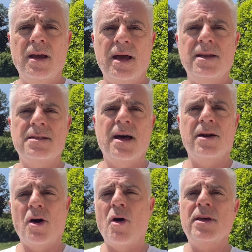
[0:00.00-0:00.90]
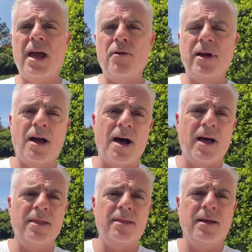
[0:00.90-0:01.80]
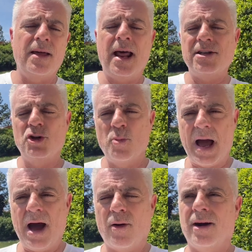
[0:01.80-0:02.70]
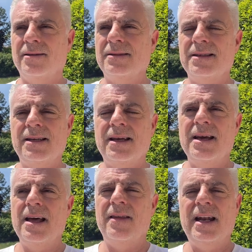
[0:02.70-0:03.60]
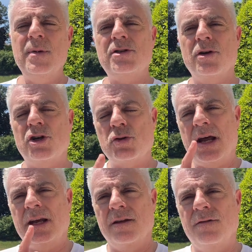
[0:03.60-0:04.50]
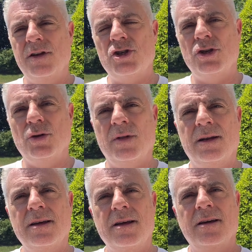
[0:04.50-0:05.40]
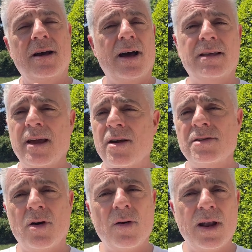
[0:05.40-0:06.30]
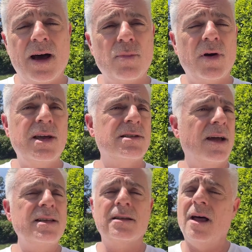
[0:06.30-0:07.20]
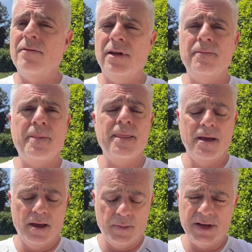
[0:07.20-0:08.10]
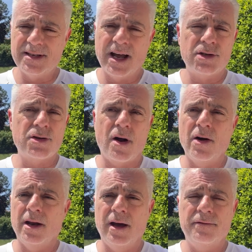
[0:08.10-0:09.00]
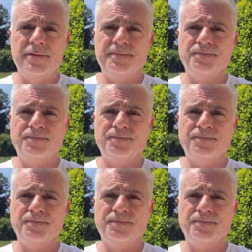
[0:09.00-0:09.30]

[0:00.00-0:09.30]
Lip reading: And he's not an all-caring God that has no power. See, the enemy's going to try to convince you that God cares a whole lot. Boy, he's loving, but he's not strong enough,